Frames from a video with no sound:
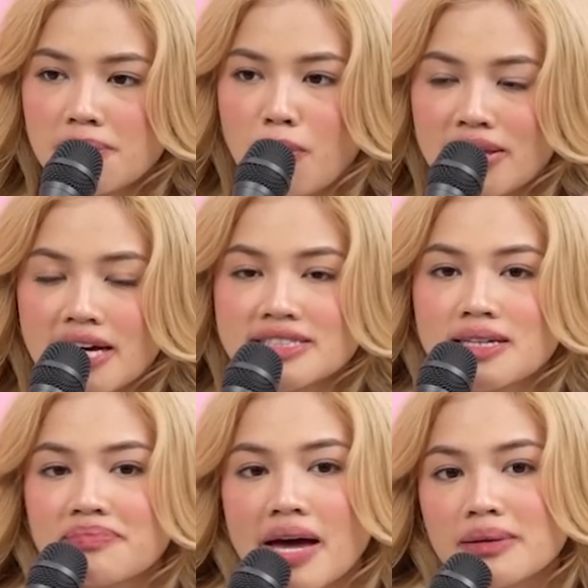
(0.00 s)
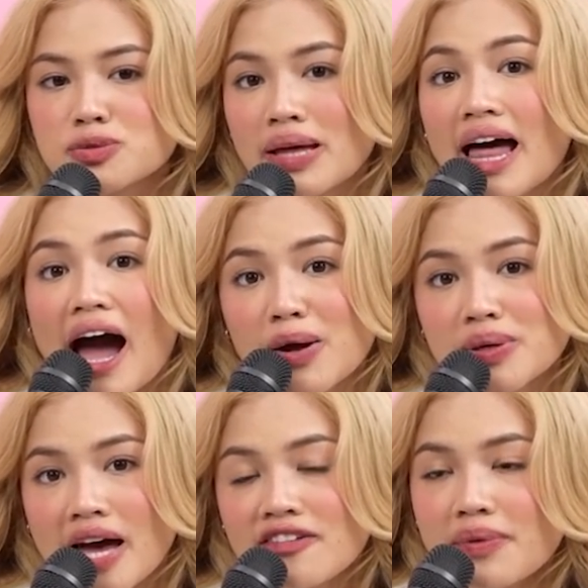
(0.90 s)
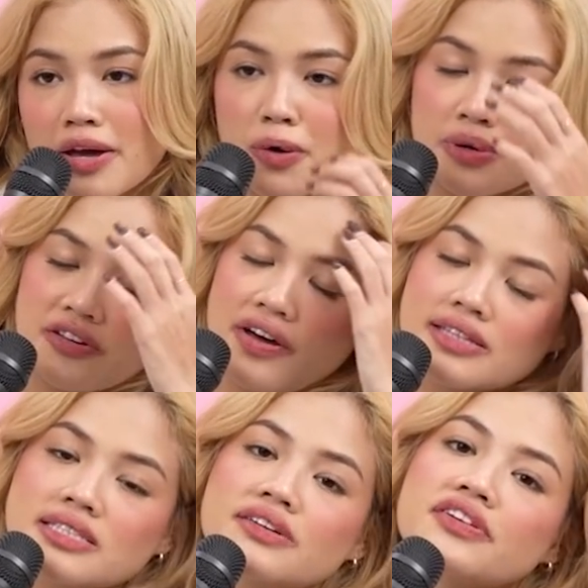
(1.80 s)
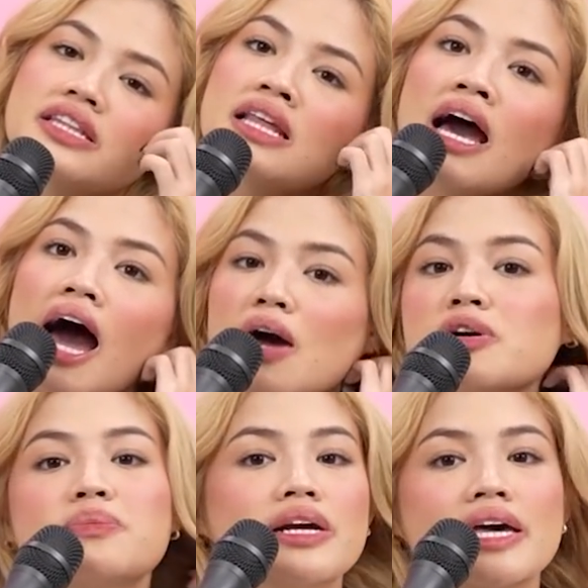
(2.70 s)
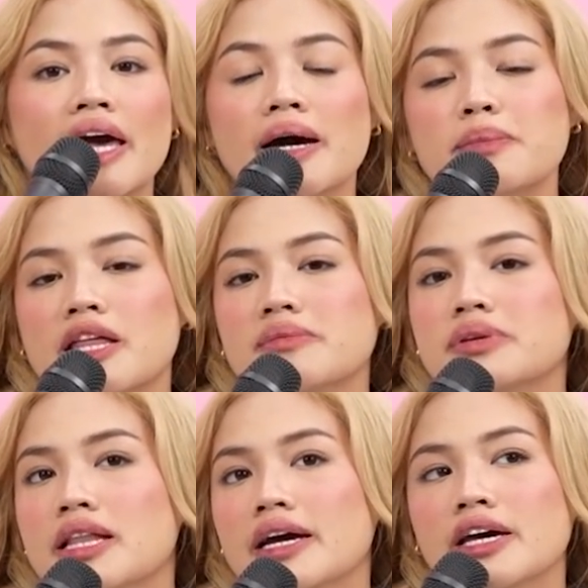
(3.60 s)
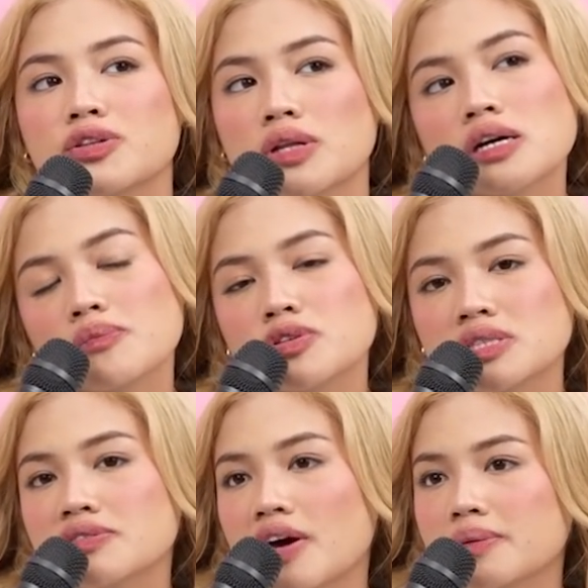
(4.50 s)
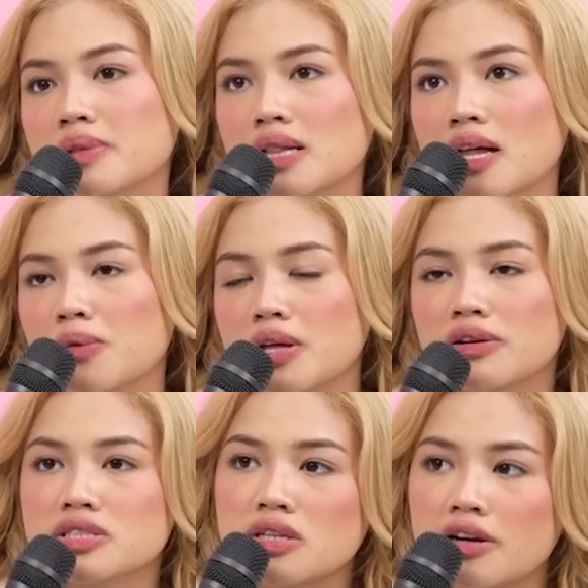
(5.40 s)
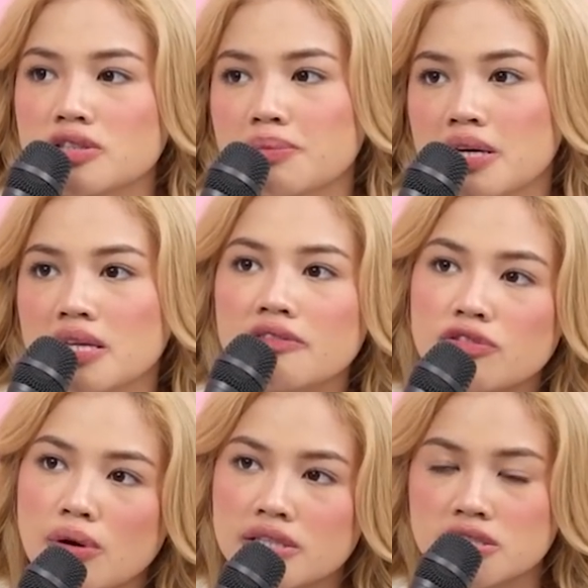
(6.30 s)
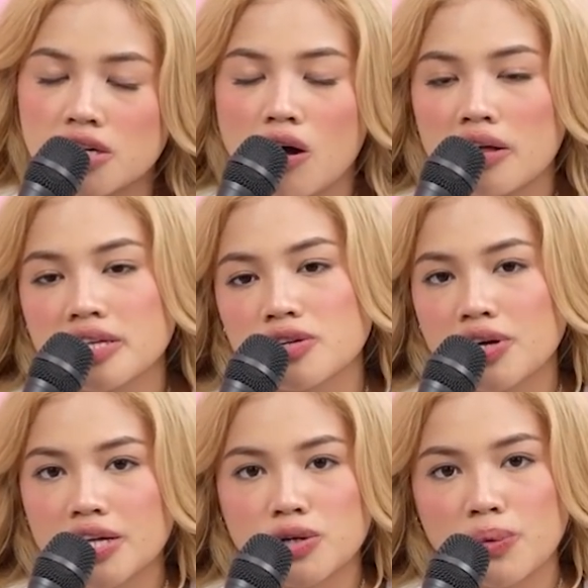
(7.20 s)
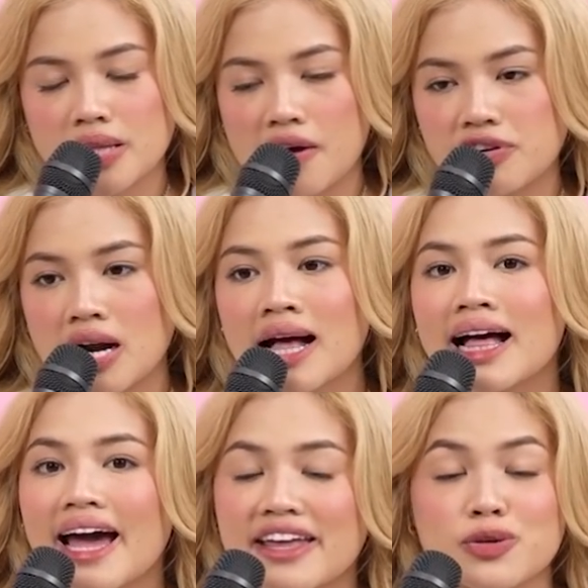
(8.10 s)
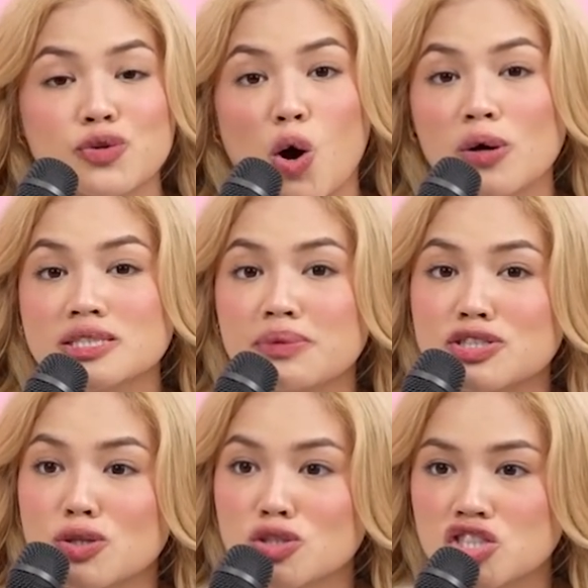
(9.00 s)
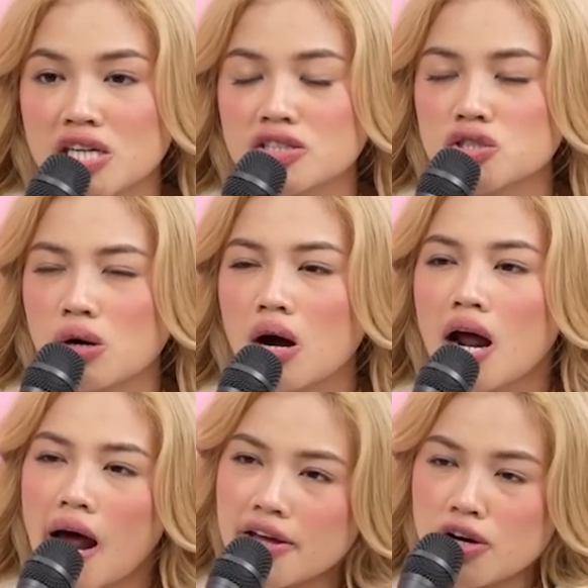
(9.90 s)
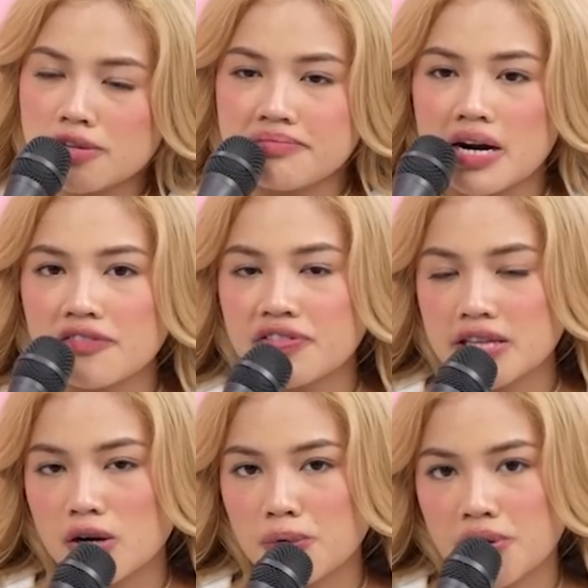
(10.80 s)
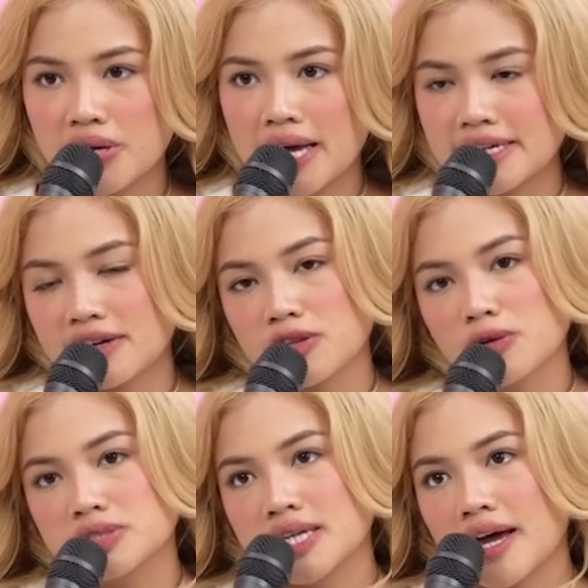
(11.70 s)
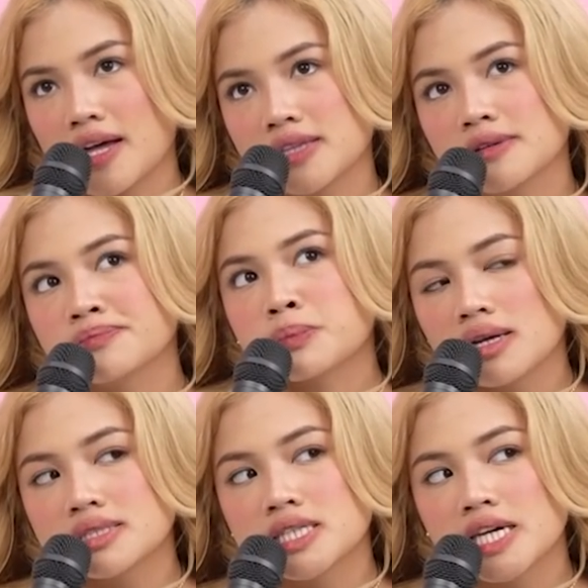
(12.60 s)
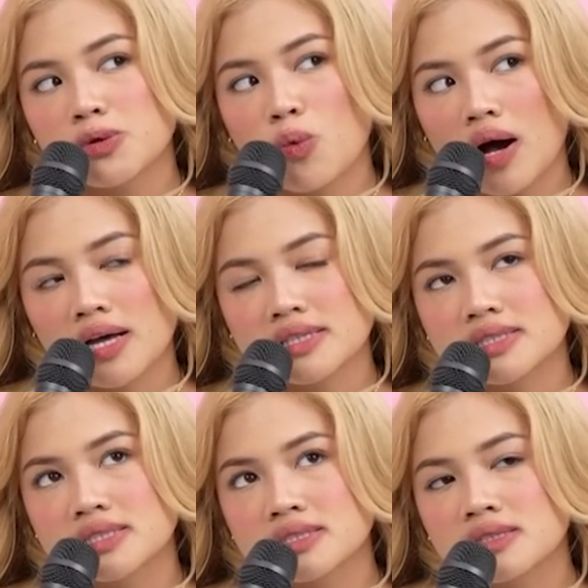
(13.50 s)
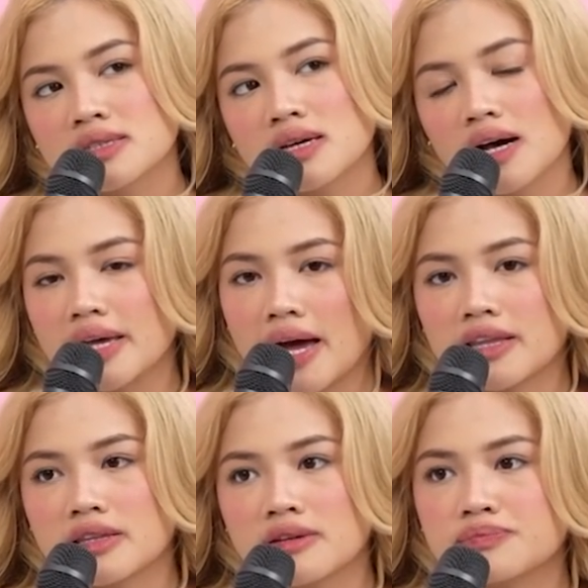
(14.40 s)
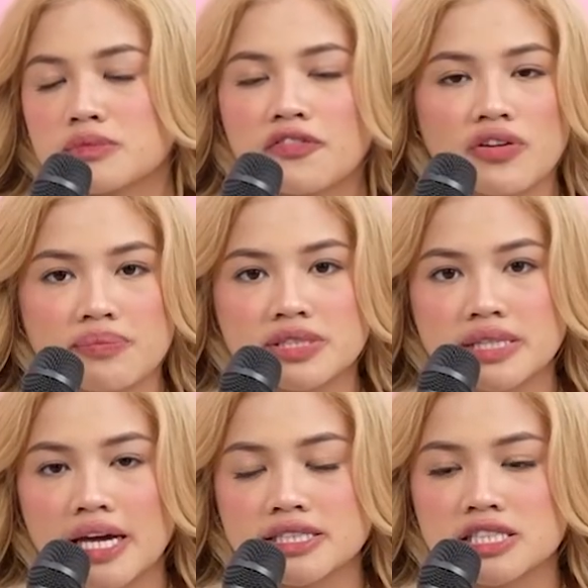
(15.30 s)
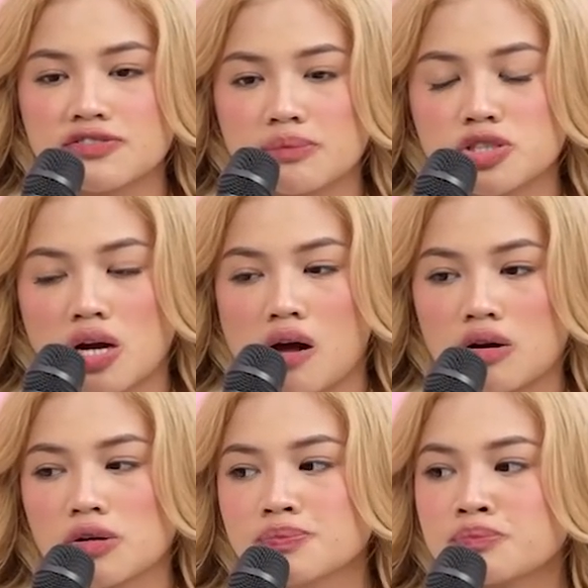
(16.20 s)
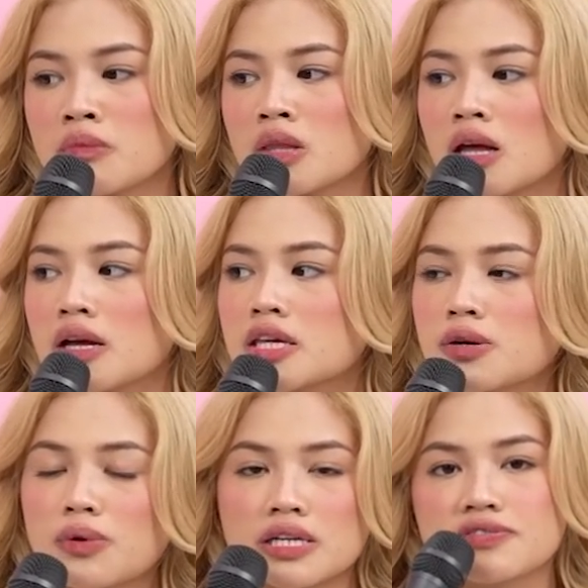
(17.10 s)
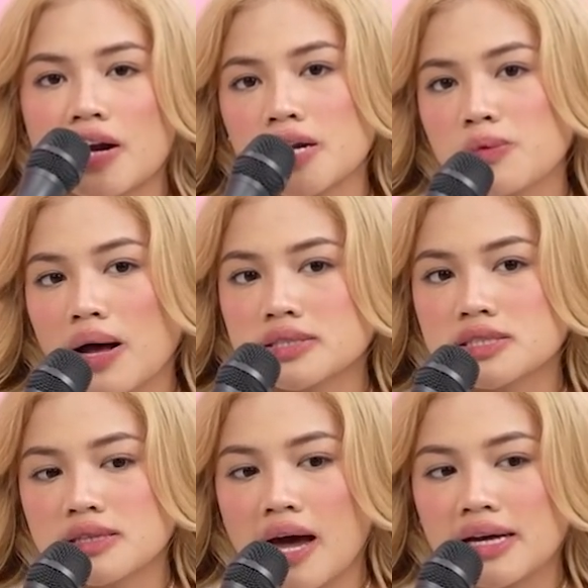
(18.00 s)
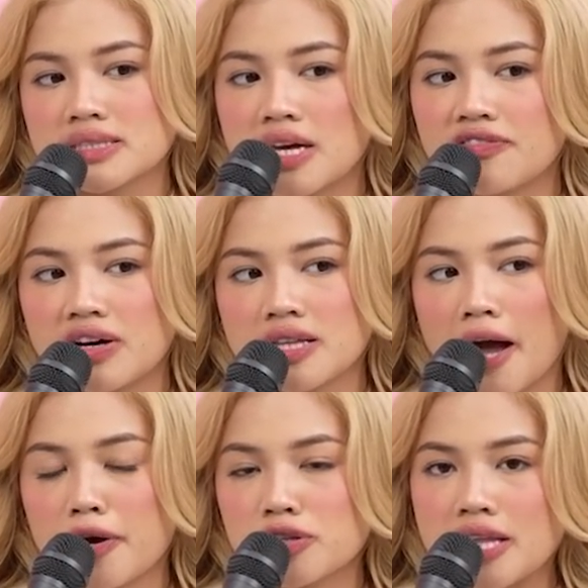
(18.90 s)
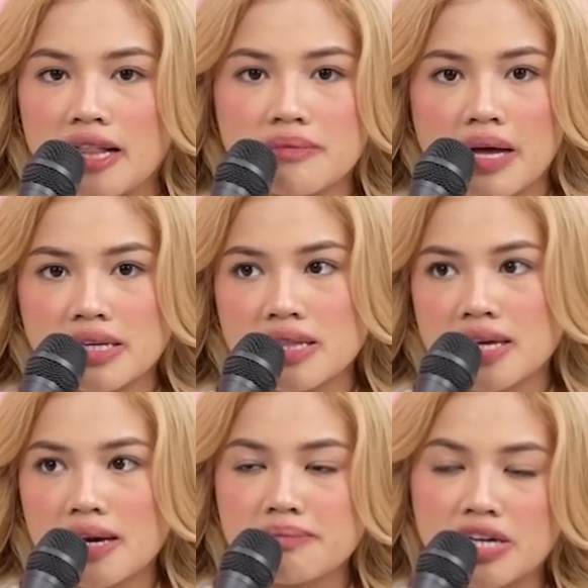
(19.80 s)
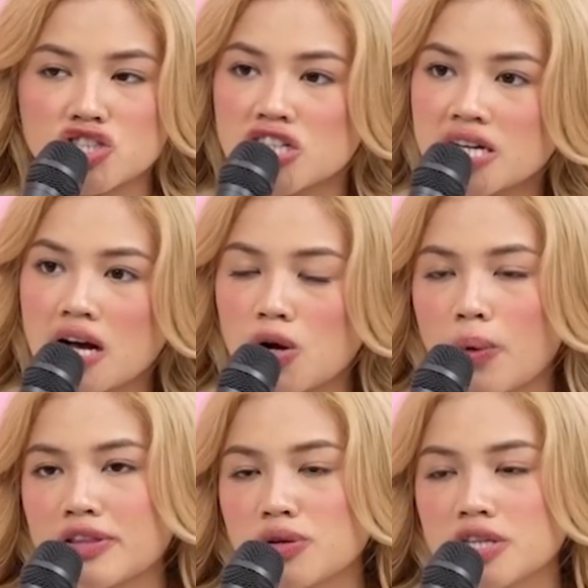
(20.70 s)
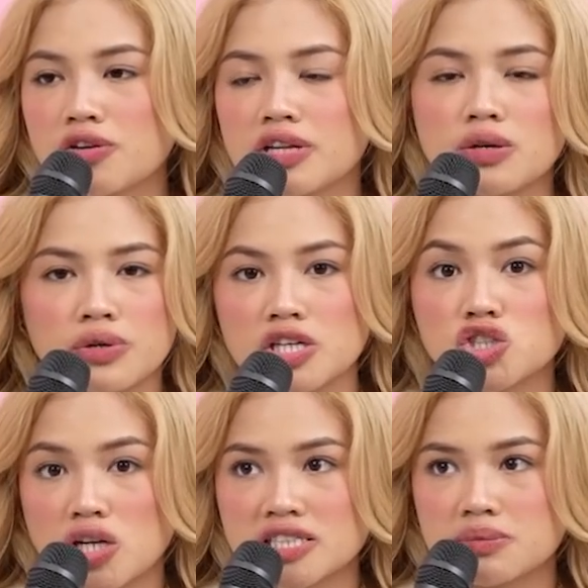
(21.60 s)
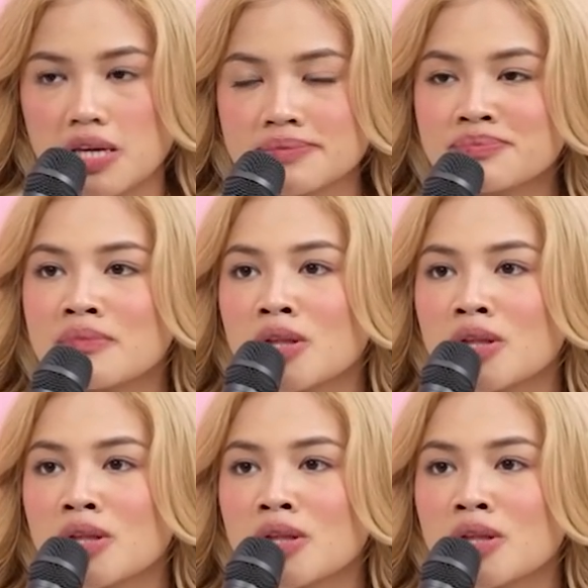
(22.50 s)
to the point that sometimes when I would have my own events even, I would bring him and I'd be like, hey, do you want to come to this event? Blah, blah, blah, when I was starting to be an influencer, content creator, whatever. And he would always be so G. So ayun, parang feeling ko we were getting close. And because he was, again, from the States, he's from Chicago, he was very westernized and I felt like I could tell him anything, make chica, cuento, and he really wouldn't judge me.